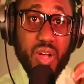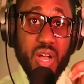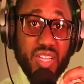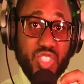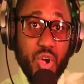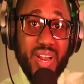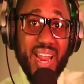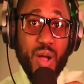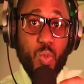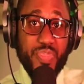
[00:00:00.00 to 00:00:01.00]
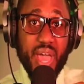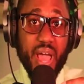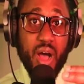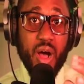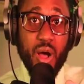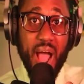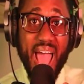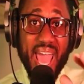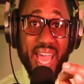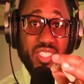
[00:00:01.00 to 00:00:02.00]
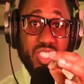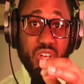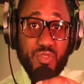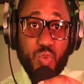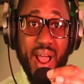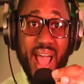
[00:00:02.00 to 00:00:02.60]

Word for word: got started with uh, a software